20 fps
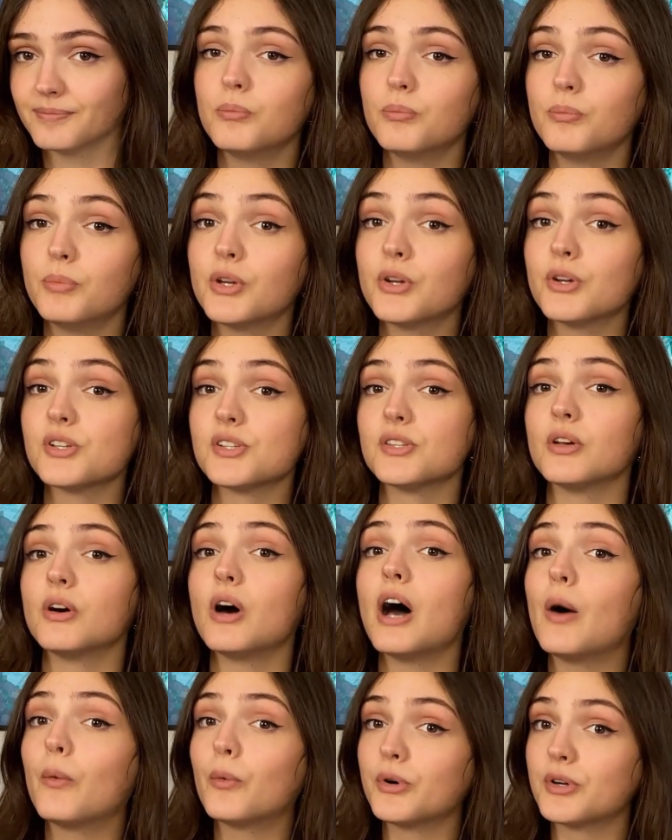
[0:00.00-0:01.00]
Because the
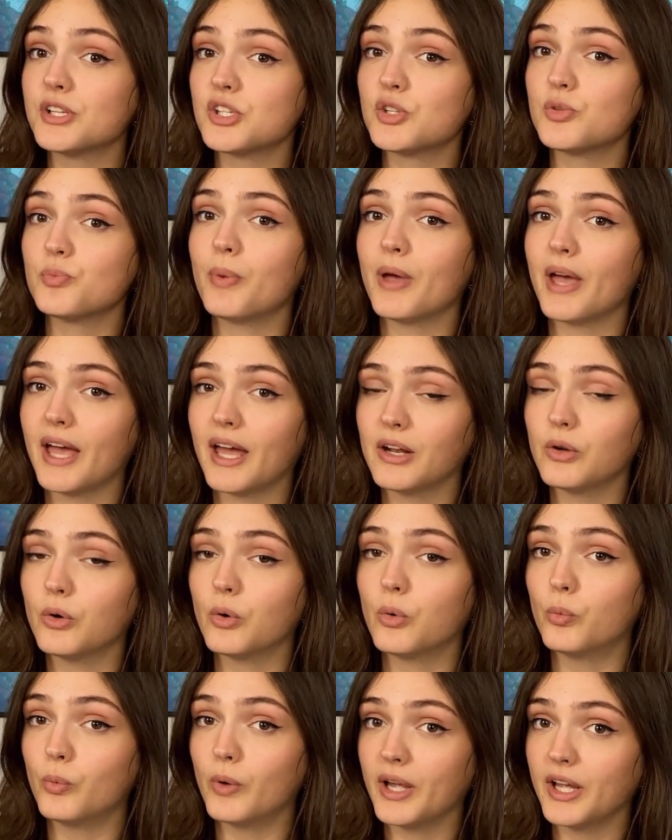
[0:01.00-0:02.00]
hours span a
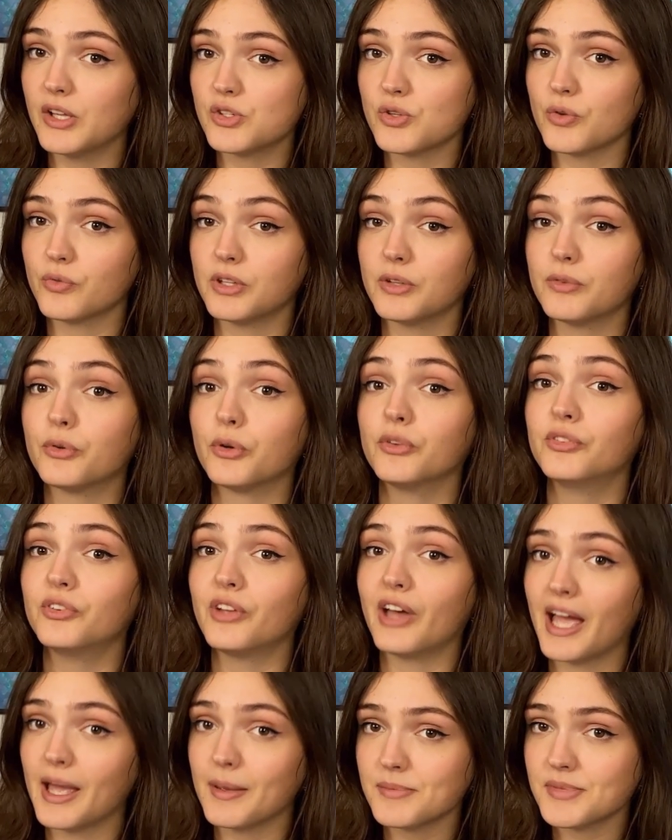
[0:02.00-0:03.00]
range of different
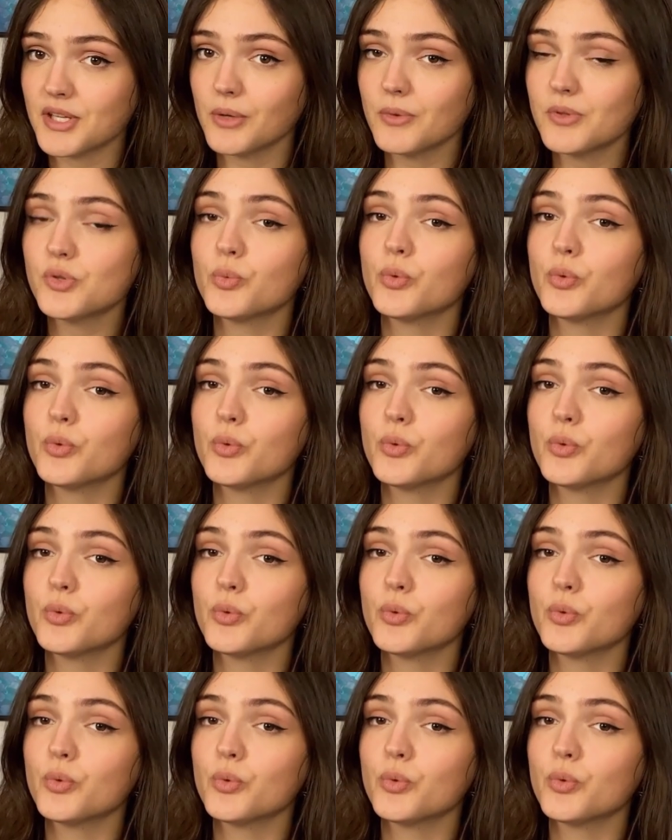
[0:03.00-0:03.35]
time zones,